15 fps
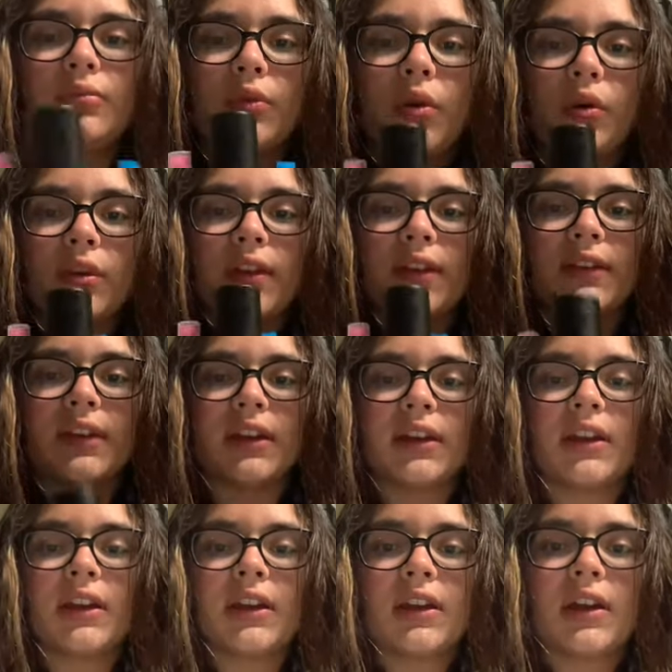all these
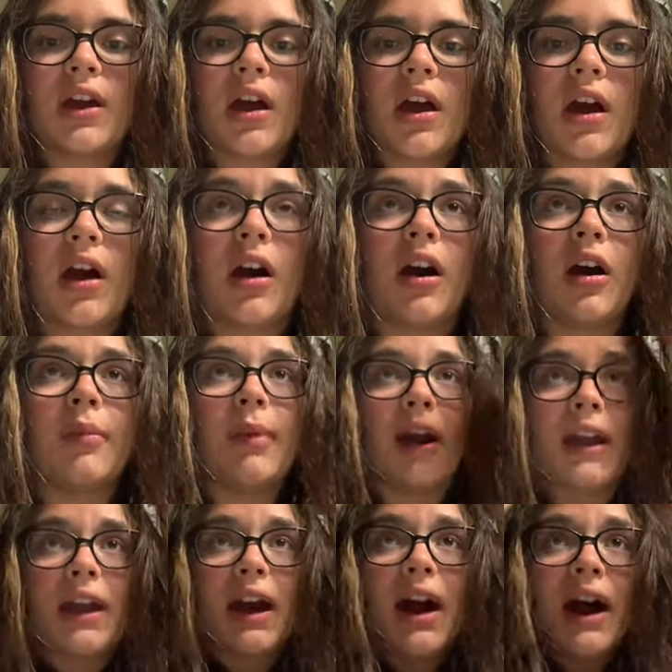in. Um, I
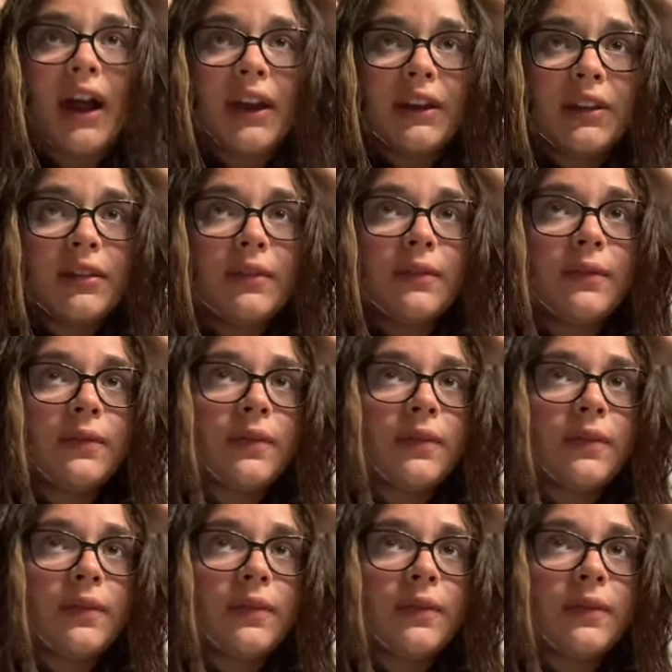kind of